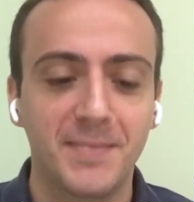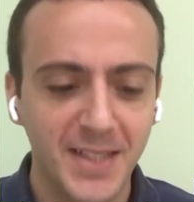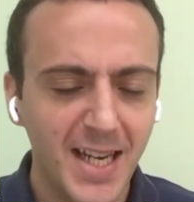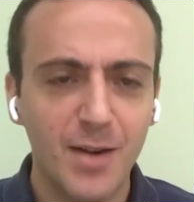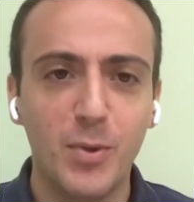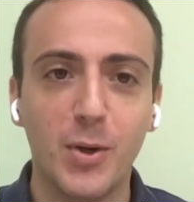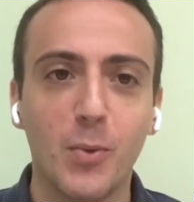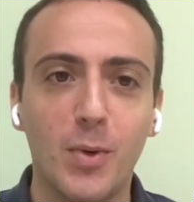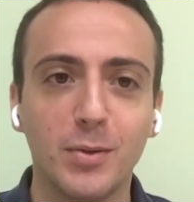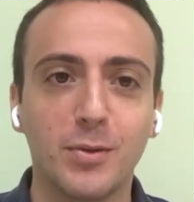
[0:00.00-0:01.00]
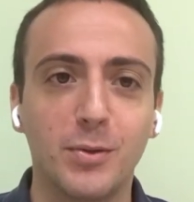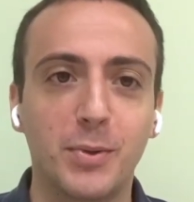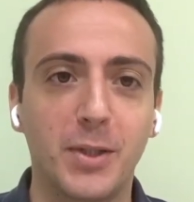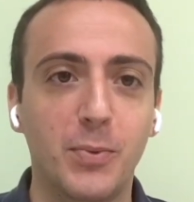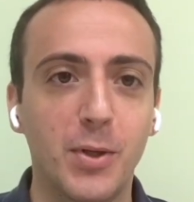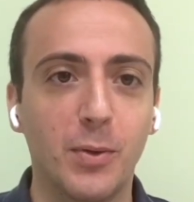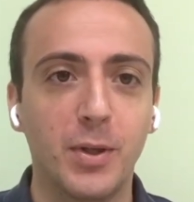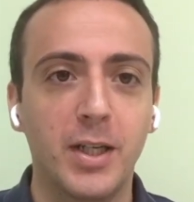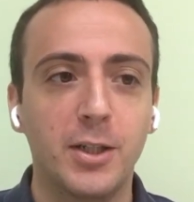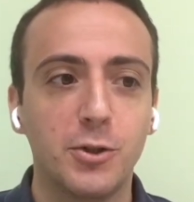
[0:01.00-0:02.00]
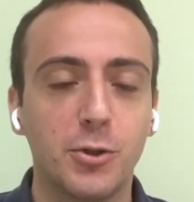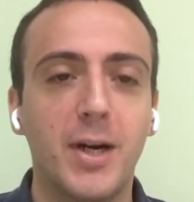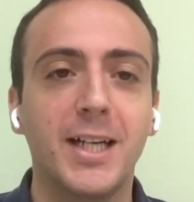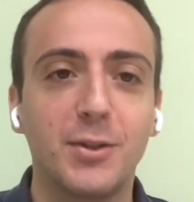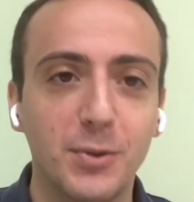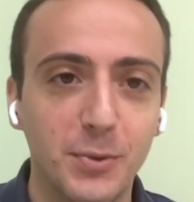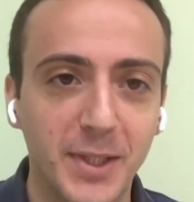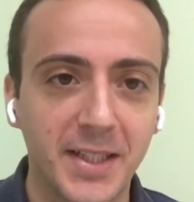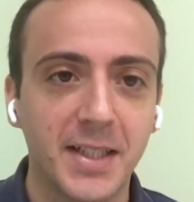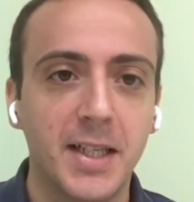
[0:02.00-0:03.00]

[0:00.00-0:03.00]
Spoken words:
Yeah, we all want to do it, we all try to do it,